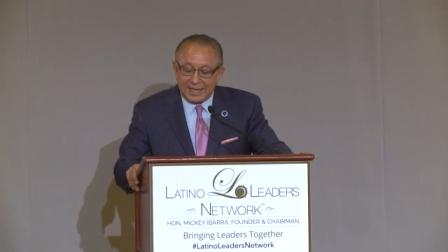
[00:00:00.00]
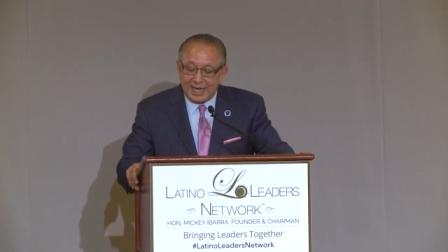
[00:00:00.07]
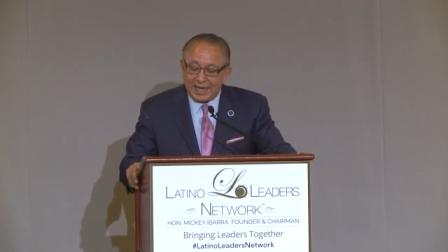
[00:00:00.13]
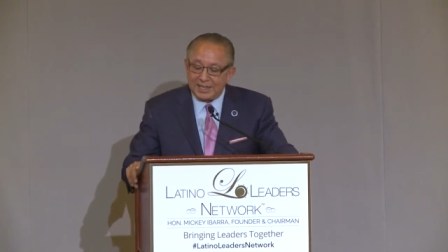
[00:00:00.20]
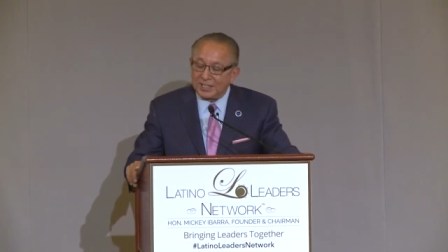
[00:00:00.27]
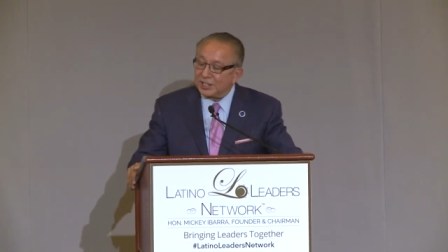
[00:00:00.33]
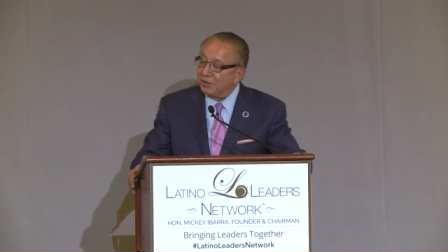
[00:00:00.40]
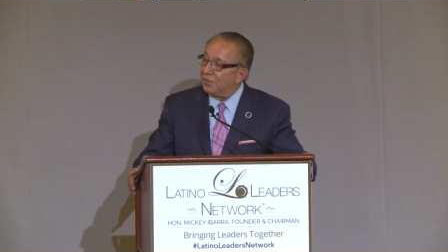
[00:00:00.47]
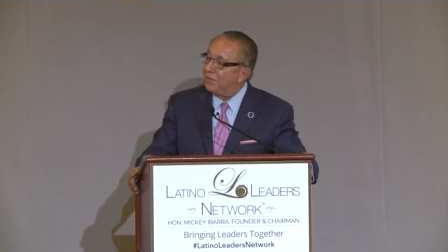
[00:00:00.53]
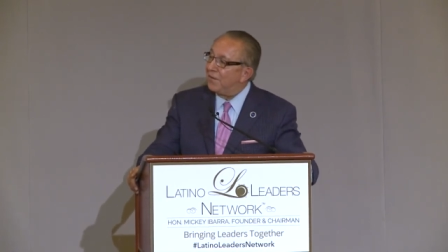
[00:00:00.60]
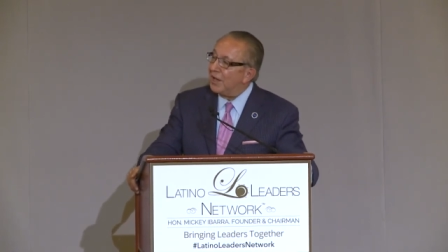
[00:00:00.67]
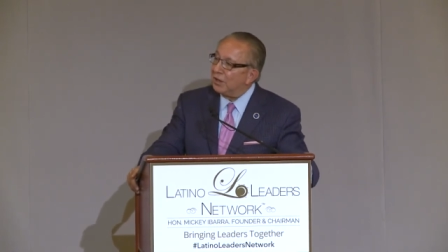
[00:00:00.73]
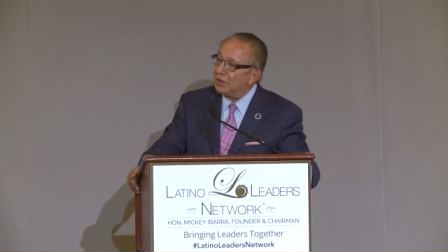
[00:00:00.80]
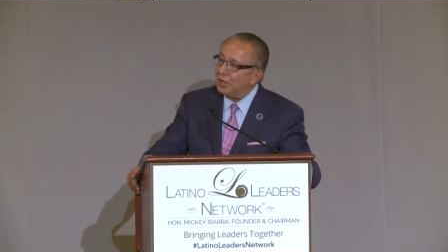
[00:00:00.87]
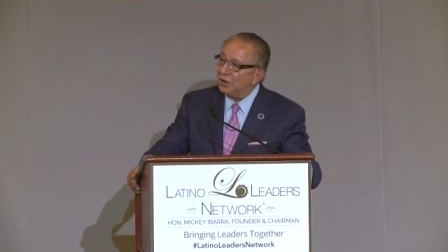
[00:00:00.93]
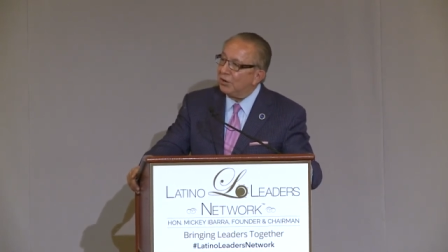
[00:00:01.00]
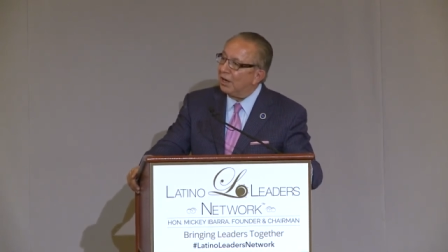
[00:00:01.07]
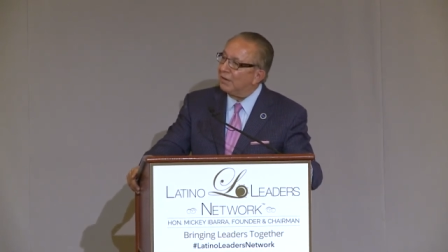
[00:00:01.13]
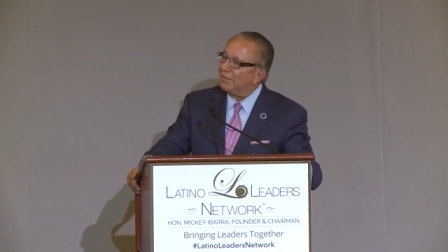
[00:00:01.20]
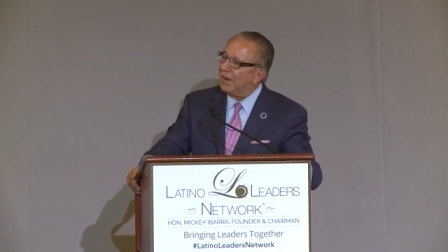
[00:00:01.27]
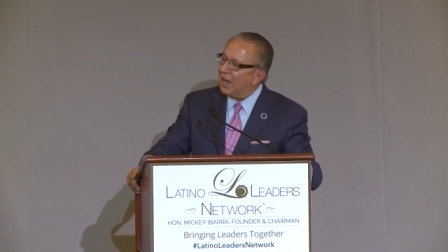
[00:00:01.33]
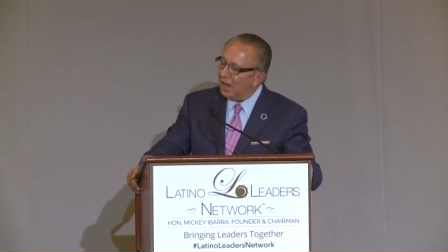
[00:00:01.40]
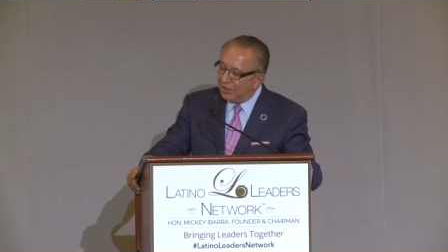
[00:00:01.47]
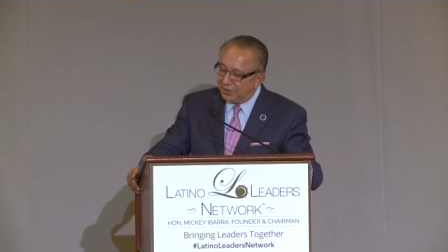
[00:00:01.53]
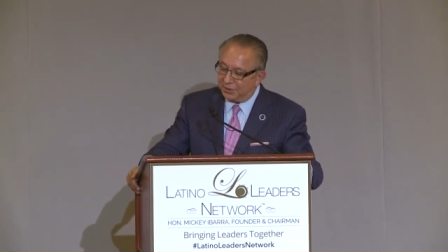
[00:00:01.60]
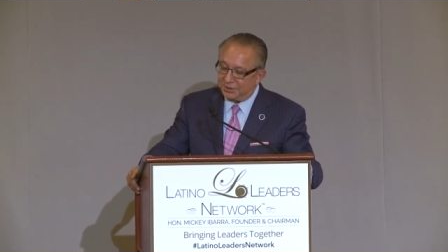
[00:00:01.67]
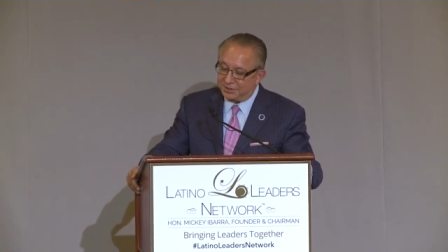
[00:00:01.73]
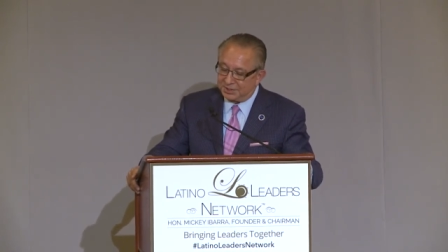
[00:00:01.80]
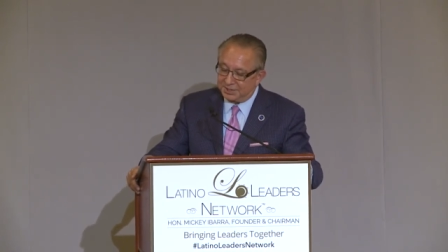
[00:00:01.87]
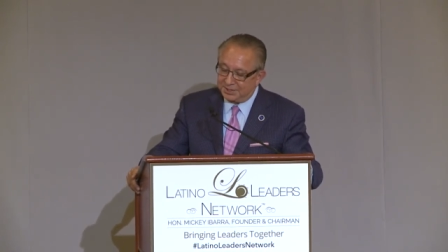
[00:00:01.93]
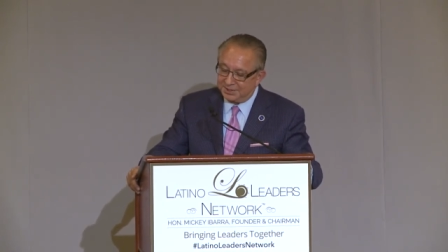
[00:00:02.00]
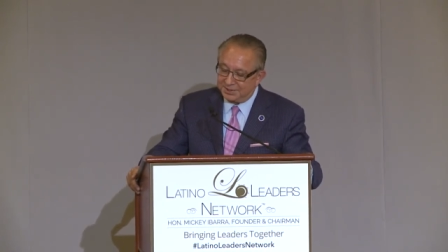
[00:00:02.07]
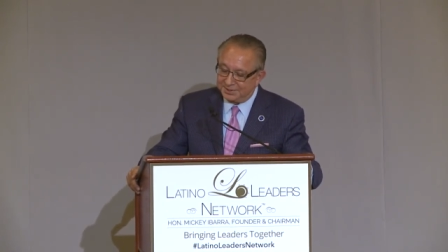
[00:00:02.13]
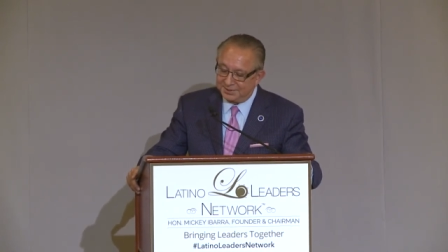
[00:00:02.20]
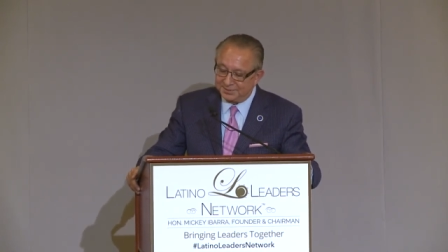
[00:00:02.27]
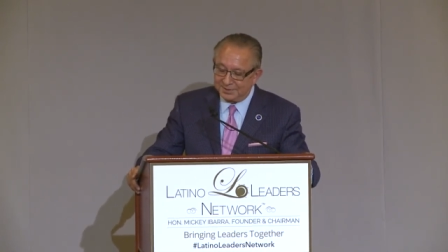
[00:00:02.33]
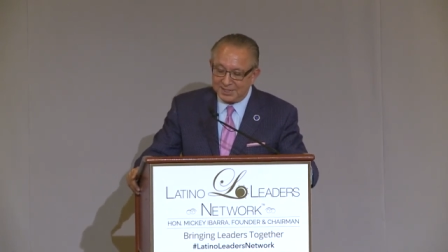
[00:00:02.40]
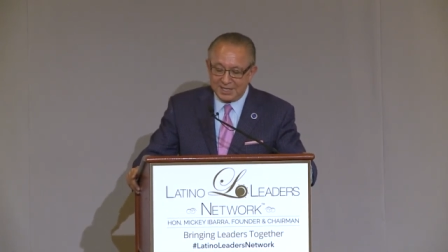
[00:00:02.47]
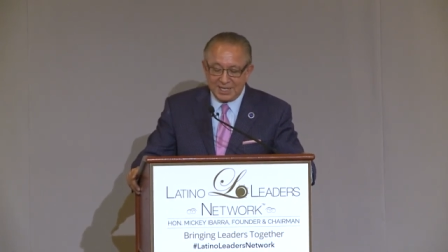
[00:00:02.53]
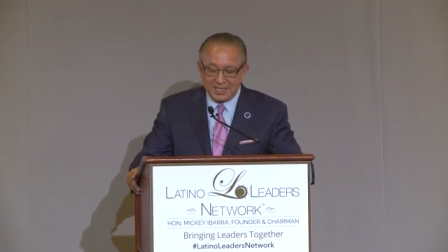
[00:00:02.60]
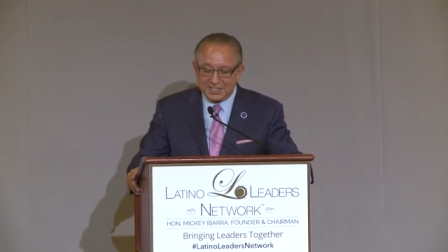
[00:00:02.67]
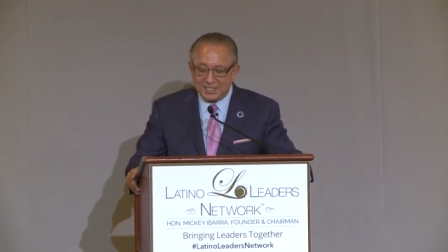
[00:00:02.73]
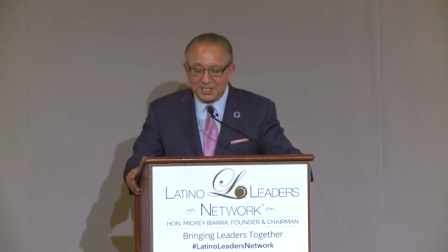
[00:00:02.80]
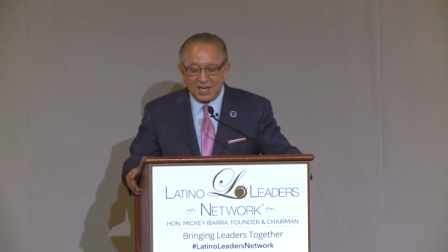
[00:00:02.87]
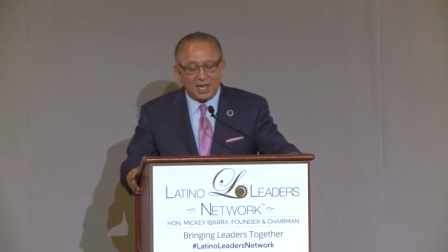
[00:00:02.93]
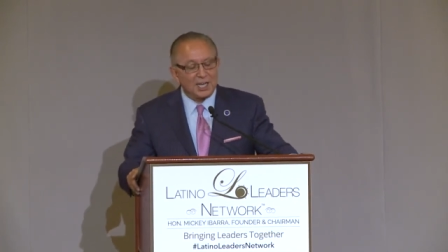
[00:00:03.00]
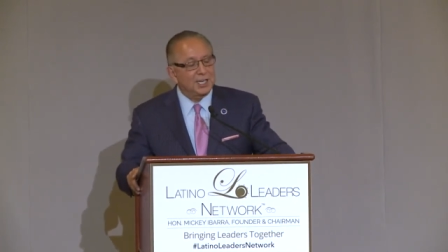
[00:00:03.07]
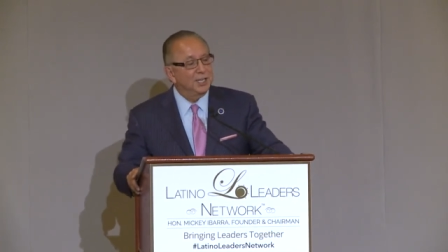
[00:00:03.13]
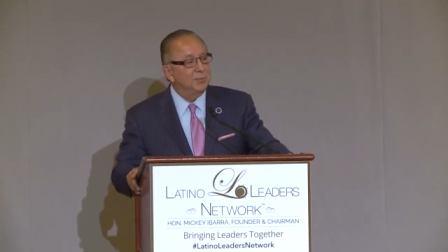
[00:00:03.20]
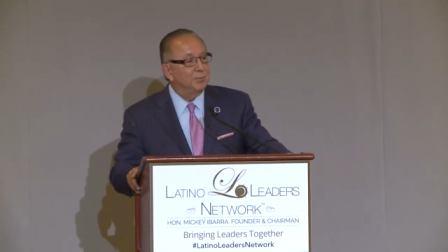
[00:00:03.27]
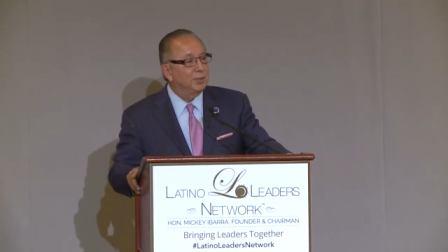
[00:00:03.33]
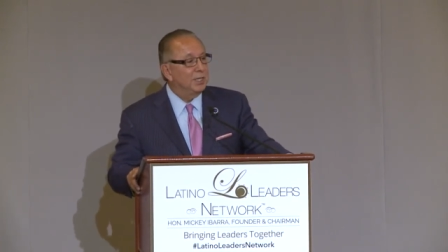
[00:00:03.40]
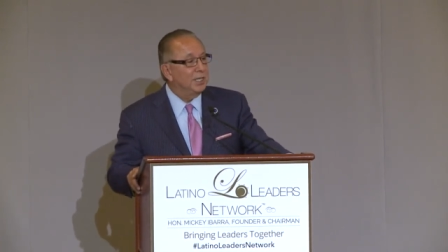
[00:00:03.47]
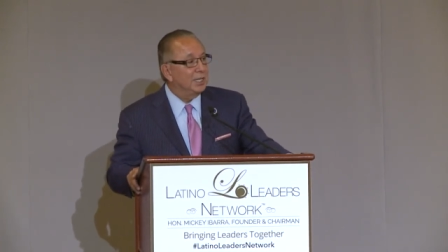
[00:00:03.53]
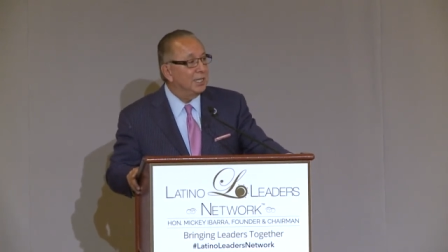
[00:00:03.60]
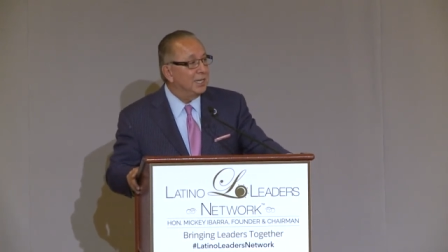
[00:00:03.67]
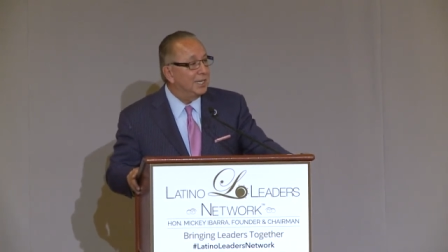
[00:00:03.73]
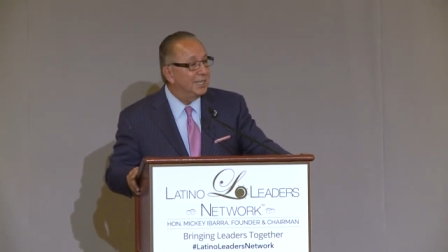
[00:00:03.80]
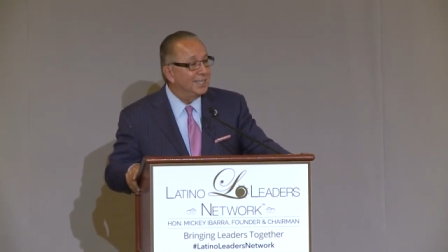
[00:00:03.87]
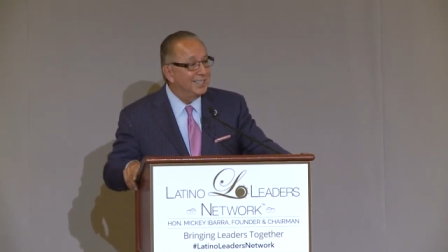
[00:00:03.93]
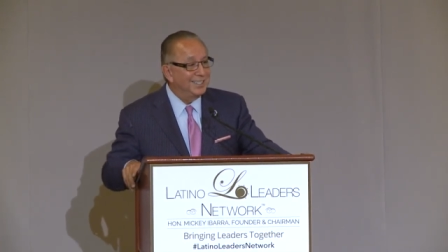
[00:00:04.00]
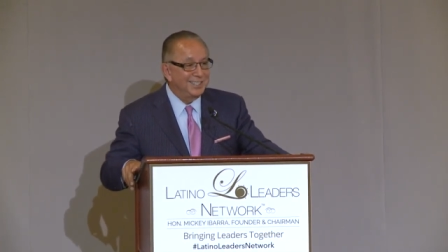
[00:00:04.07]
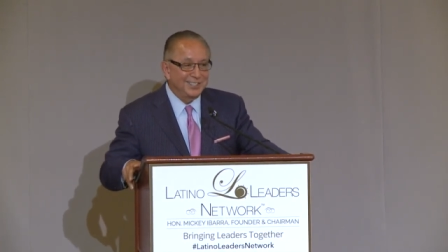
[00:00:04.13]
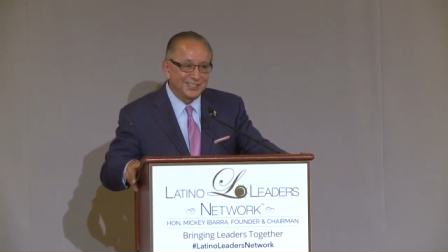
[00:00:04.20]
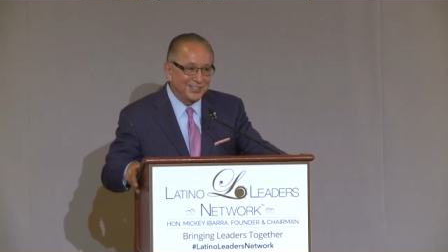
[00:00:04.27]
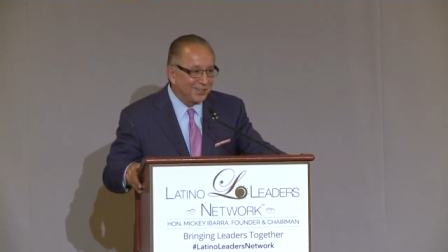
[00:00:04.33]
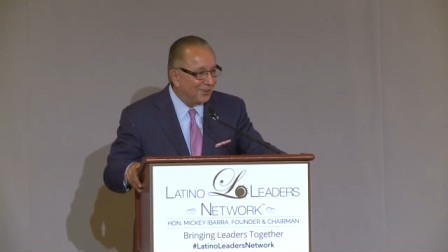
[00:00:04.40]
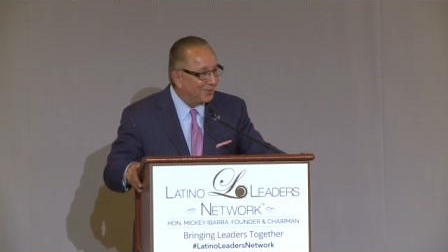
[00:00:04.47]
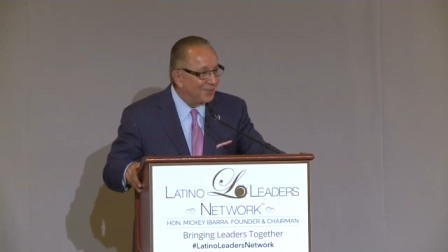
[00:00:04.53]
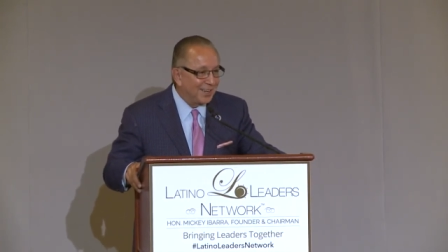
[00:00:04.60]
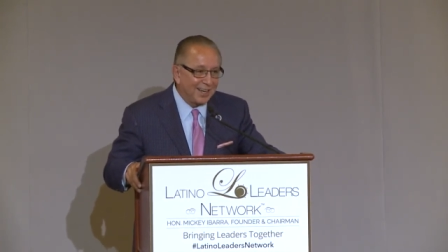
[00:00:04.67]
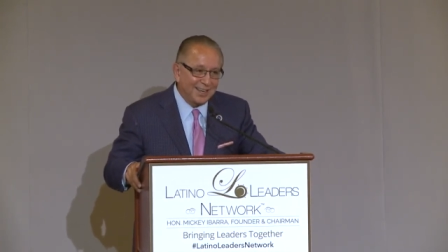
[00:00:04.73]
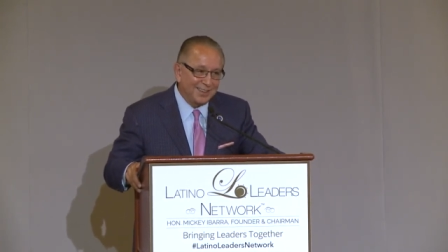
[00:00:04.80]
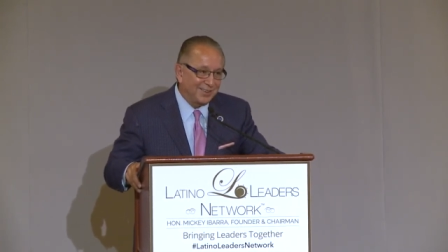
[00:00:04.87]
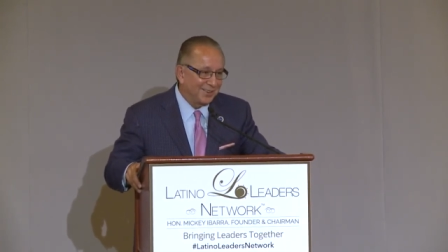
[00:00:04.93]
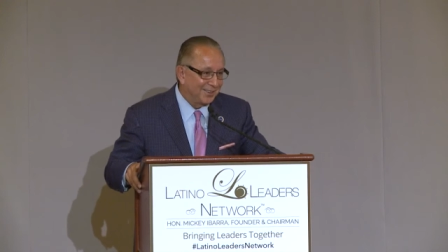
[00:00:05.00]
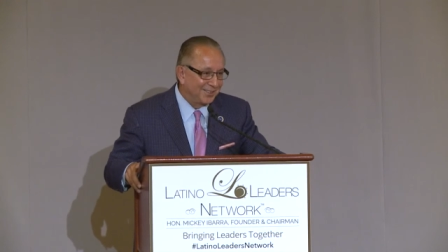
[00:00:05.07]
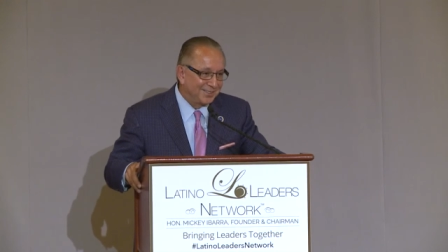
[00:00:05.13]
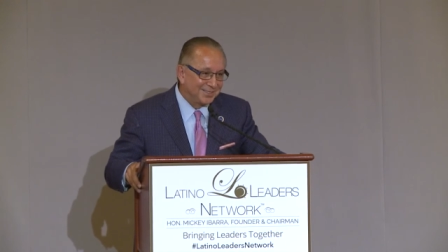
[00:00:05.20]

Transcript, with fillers: and that the failure of others is not completely deserved either.